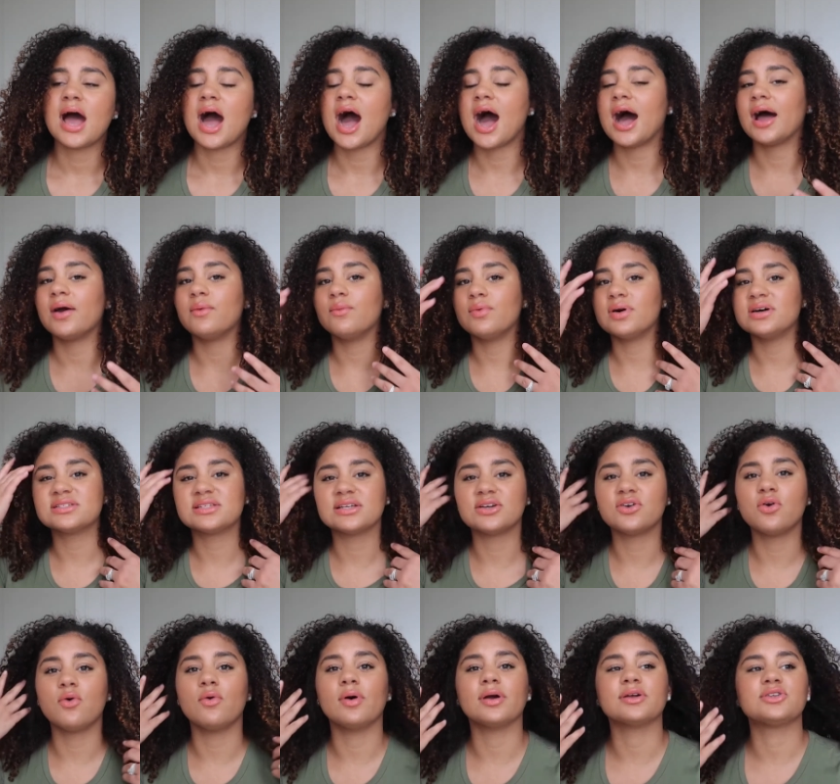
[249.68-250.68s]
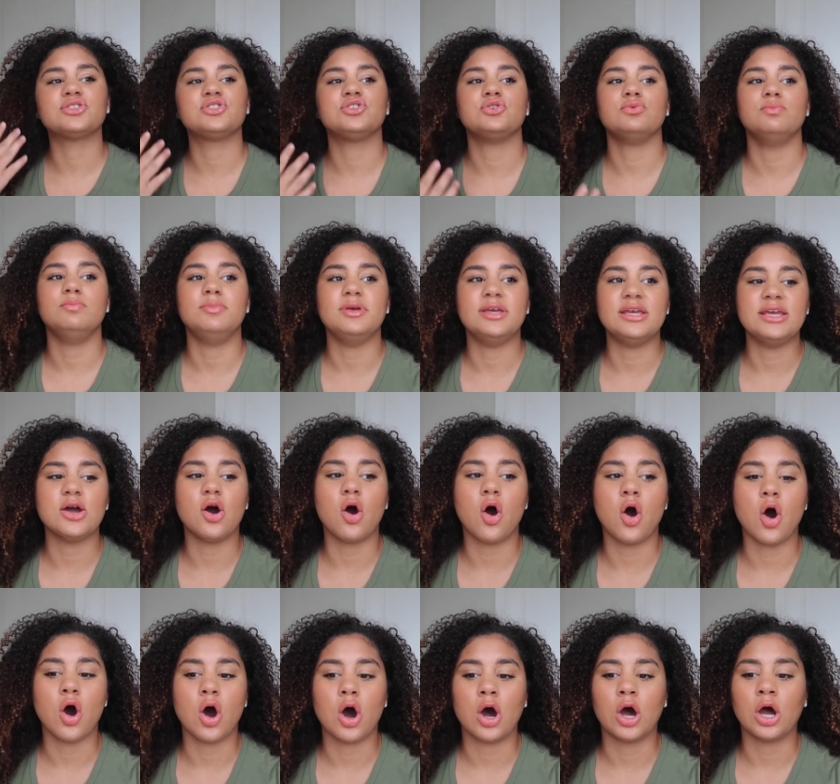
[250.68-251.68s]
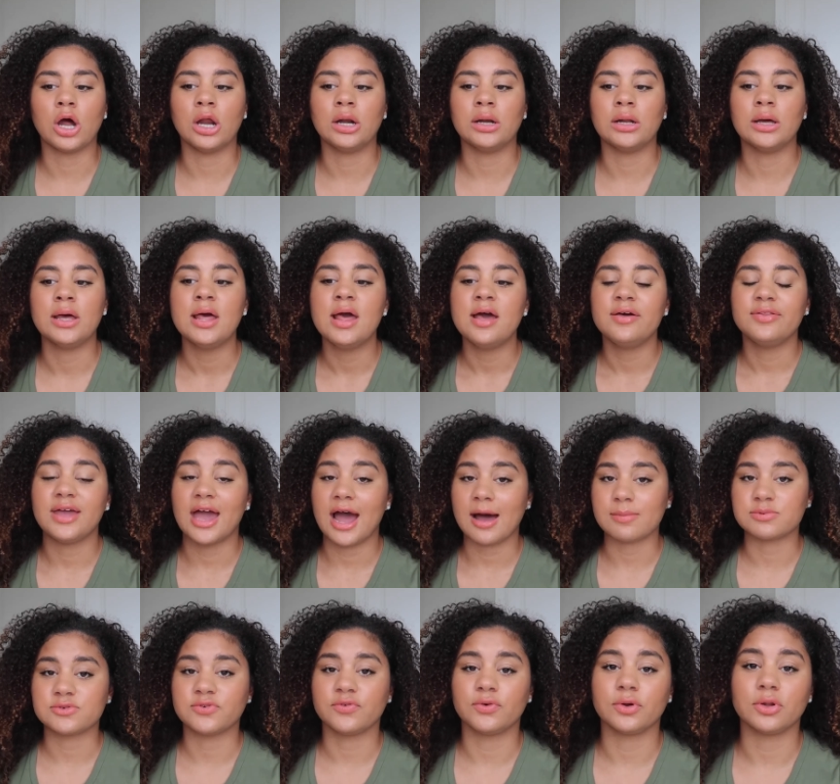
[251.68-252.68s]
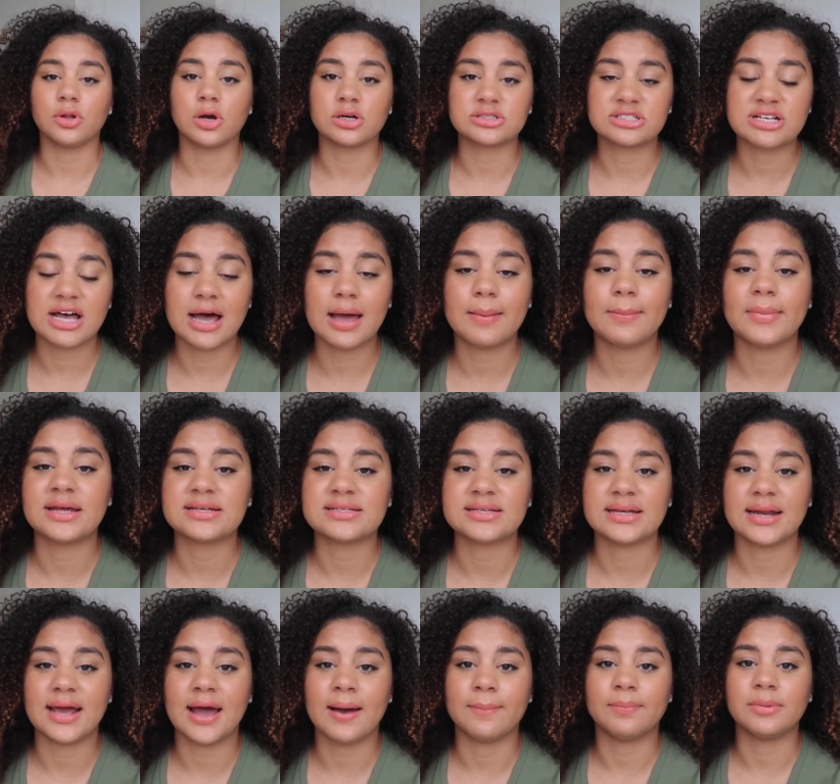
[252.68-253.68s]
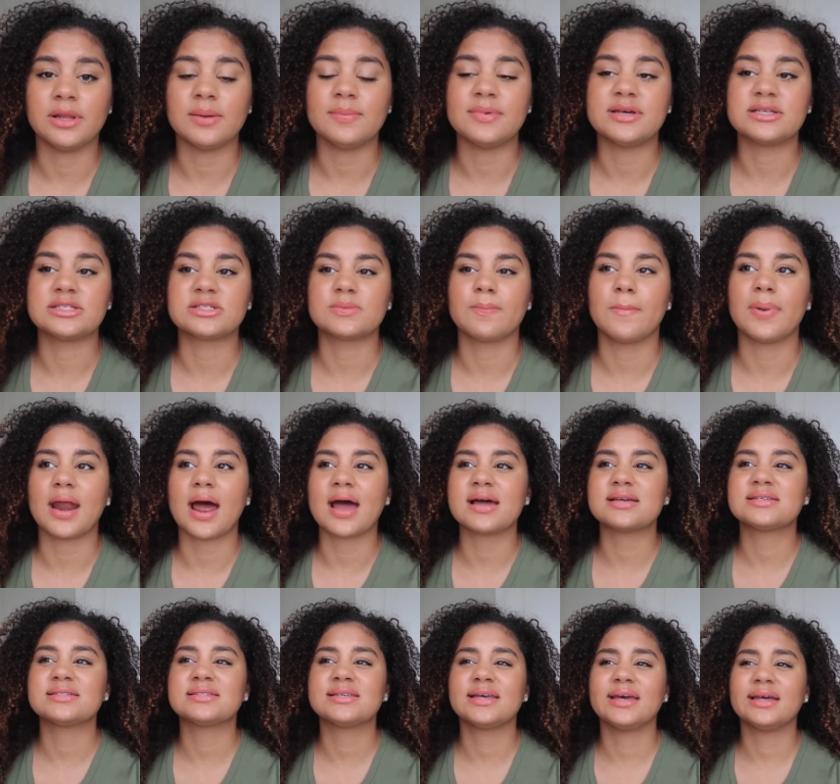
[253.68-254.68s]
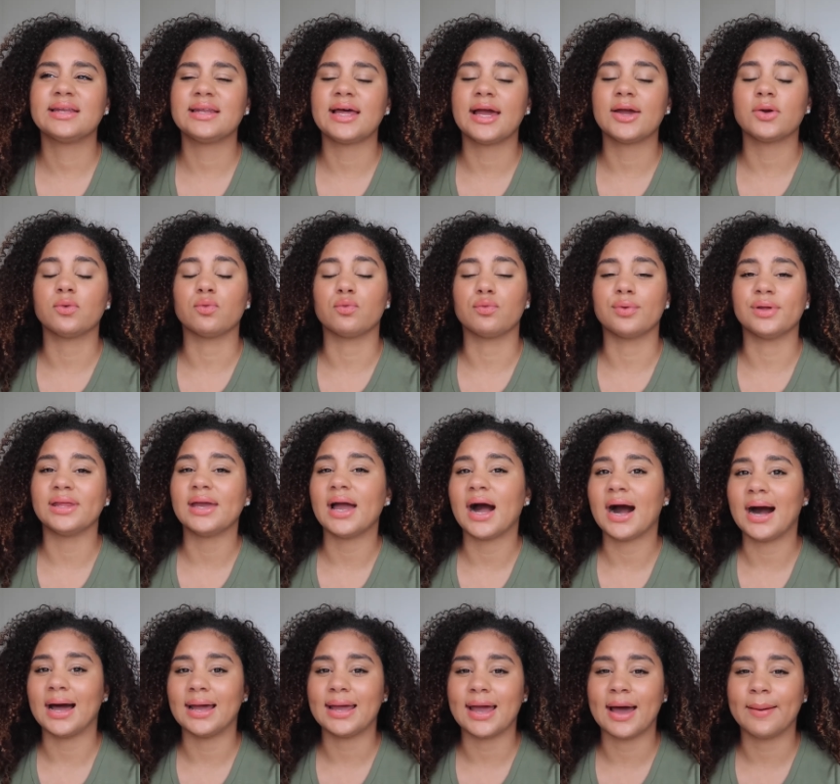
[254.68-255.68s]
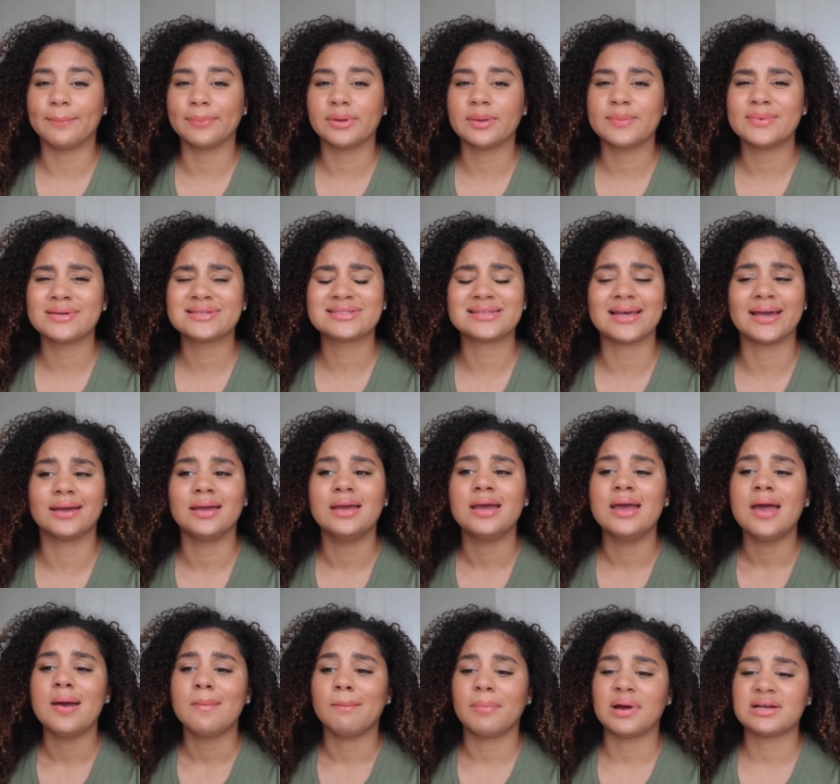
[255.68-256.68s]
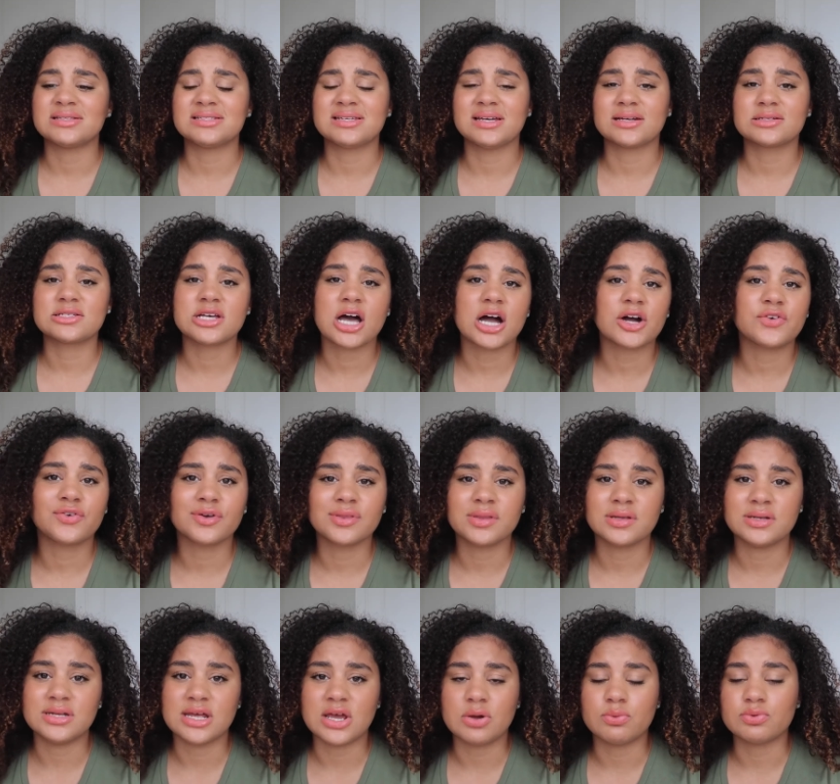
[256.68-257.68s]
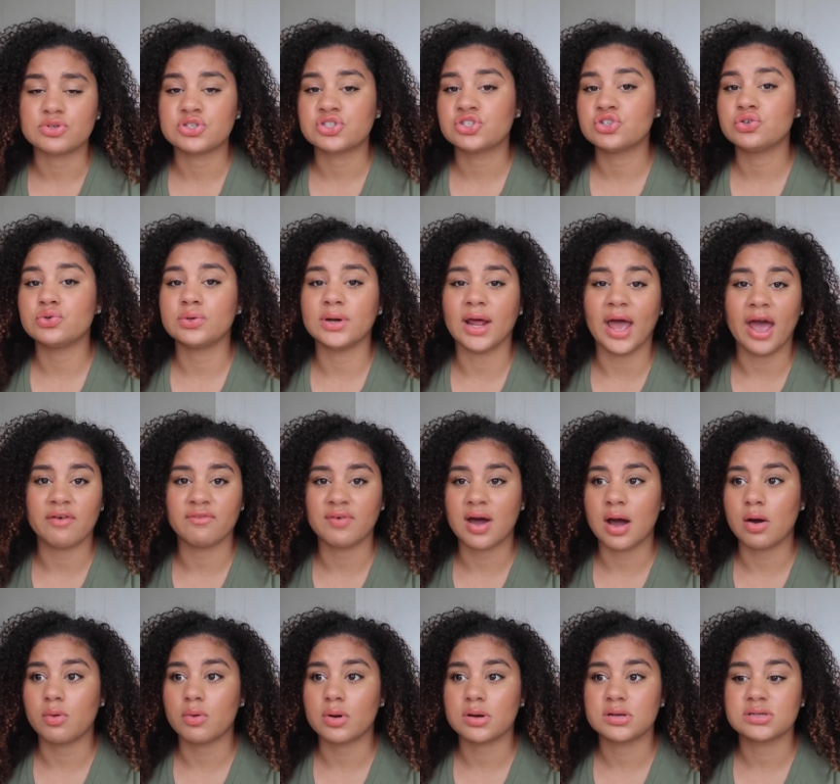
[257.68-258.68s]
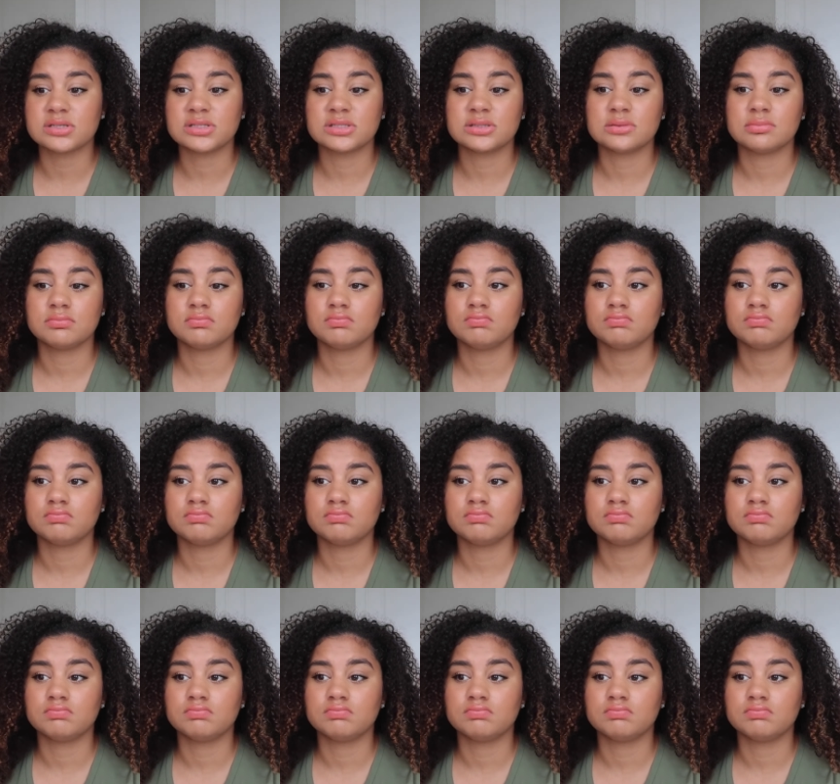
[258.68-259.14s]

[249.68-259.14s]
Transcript: I wasn't going to be on the apps for a long time and I said app limits. But I set like really high app limits. Like my TikTok for the day was two and a half hours.